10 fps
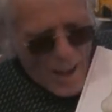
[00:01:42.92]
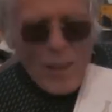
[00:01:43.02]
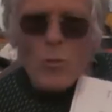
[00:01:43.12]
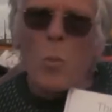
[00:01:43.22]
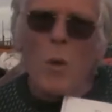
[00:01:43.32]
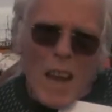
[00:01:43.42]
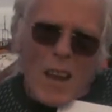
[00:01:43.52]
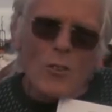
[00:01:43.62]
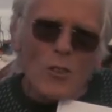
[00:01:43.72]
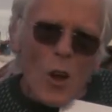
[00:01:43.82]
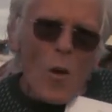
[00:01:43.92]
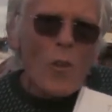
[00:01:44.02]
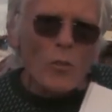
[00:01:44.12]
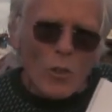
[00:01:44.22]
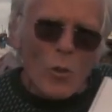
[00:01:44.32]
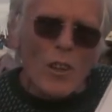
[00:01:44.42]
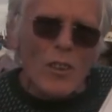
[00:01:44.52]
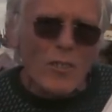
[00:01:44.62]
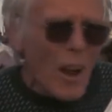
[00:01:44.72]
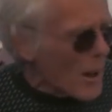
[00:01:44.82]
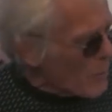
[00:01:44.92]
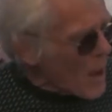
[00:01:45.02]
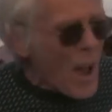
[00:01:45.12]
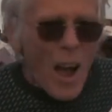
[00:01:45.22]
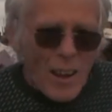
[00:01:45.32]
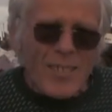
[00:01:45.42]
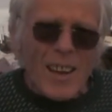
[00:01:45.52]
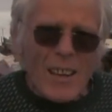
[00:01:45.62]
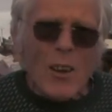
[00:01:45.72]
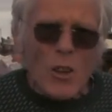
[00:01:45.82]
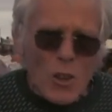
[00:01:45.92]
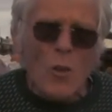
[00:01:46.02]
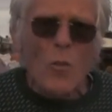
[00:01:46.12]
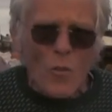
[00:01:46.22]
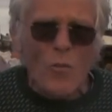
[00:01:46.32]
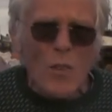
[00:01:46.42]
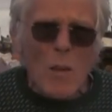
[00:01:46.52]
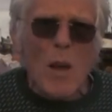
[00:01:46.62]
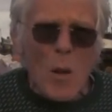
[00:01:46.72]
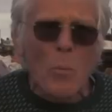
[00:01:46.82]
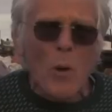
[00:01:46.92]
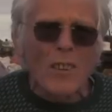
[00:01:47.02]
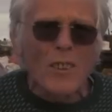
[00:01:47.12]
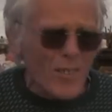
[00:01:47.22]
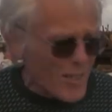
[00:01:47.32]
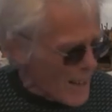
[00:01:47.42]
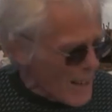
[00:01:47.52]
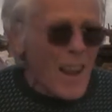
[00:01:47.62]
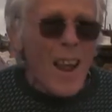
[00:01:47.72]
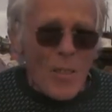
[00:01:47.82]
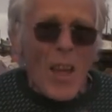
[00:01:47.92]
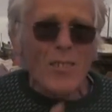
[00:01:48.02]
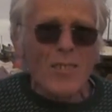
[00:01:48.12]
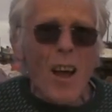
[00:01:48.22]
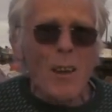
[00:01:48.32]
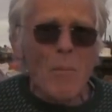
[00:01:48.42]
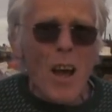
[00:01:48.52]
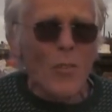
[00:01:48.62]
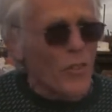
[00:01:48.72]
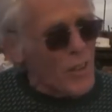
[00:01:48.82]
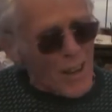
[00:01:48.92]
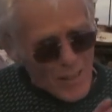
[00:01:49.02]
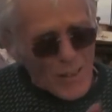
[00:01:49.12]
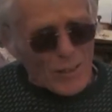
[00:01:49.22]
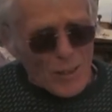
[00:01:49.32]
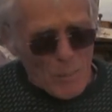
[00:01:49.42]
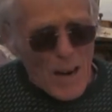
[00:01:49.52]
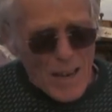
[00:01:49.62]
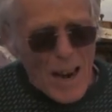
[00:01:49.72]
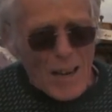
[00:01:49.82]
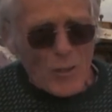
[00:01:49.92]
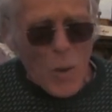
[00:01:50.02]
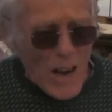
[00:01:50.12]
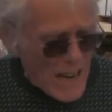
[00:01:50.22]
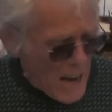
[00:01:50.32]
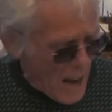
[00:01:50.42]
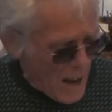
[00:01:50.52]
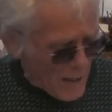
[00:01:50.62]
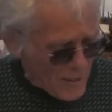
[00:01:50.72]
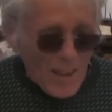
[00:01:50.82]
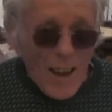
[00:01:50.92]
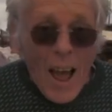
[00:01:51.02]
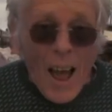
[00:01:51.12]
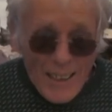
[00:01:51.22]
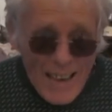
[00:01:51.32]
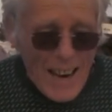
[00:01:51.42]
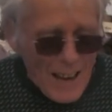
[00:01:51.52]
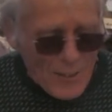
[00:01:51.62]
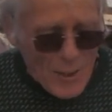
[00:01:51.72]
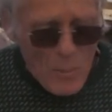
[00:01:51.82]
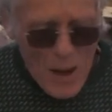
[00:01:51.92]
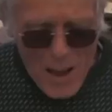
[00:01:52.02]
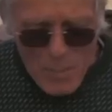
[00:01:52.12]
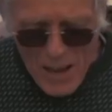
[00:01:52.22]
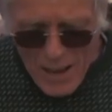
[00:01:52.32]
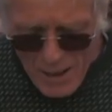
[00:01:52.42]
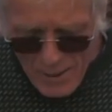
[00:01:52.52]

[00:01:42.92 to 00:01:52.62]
It's weird, you know, after all this time, I tell you, female pregnancy, that's 9 months. This has been nearly 20 years. And here's the baby.